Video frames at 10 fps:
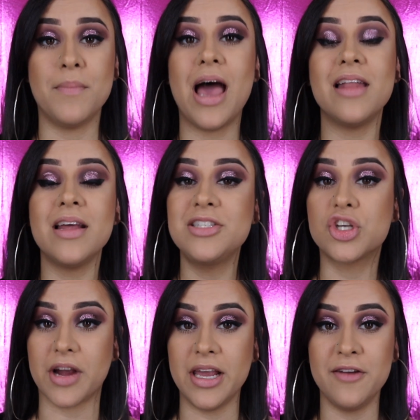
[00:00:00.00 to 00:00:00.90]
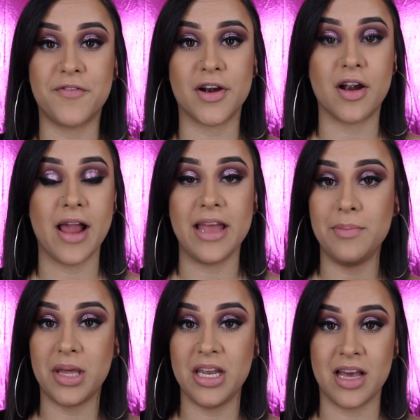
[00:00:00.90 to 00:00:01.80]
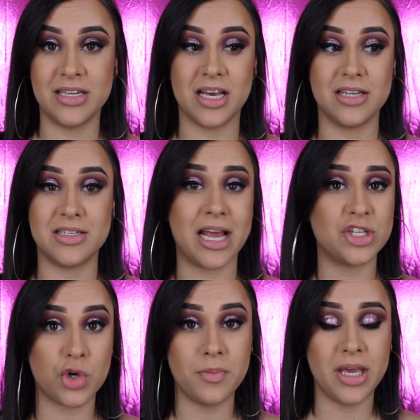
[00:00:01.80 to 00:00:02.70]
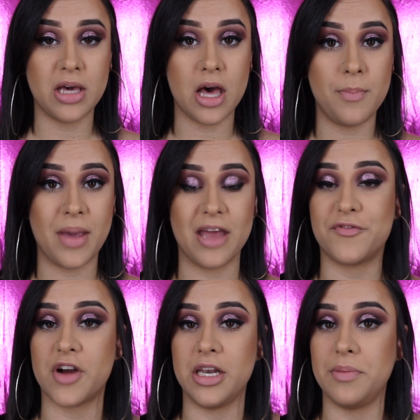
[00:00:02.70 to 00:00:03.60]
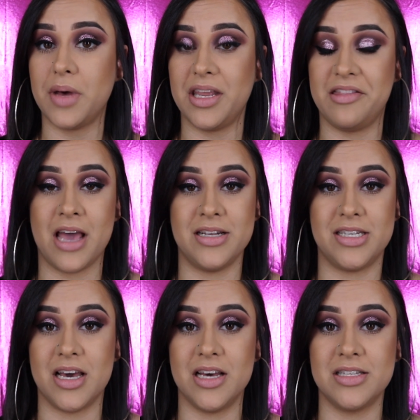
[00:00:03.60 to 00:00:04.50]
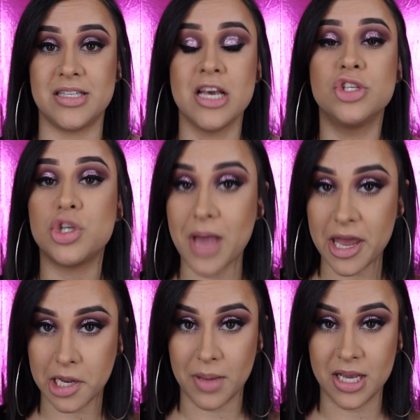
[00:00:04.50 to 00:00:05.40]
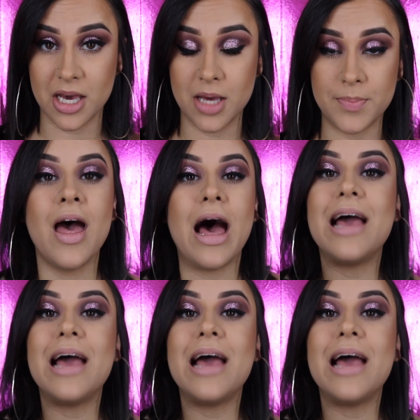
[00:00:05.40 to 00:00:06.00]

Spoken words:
Highlight's great for anybody that does natural makeup and for anybody that does dramatic makeup.